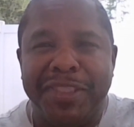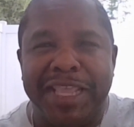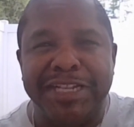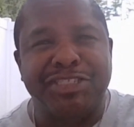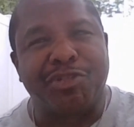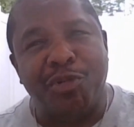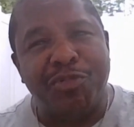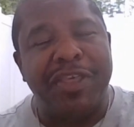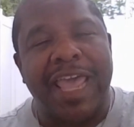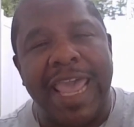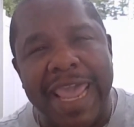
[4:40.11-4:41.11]
It's through
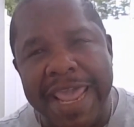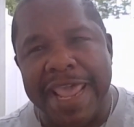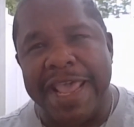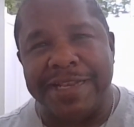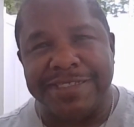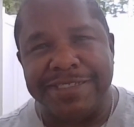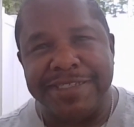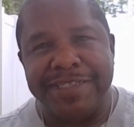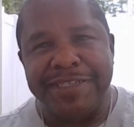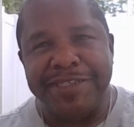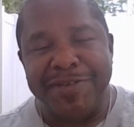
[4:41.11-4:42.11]
the hands,
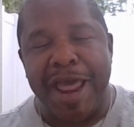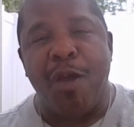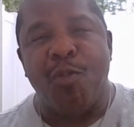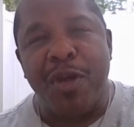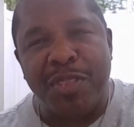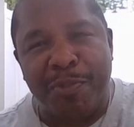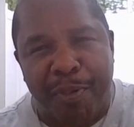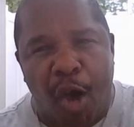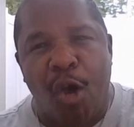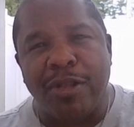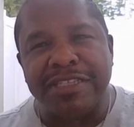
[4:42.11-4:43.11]
not where the
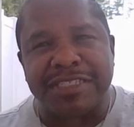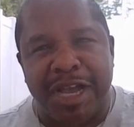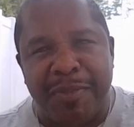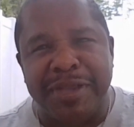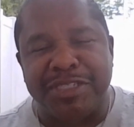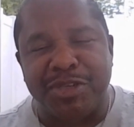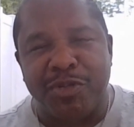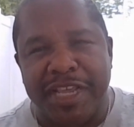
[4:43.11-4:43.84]
ball is coming to.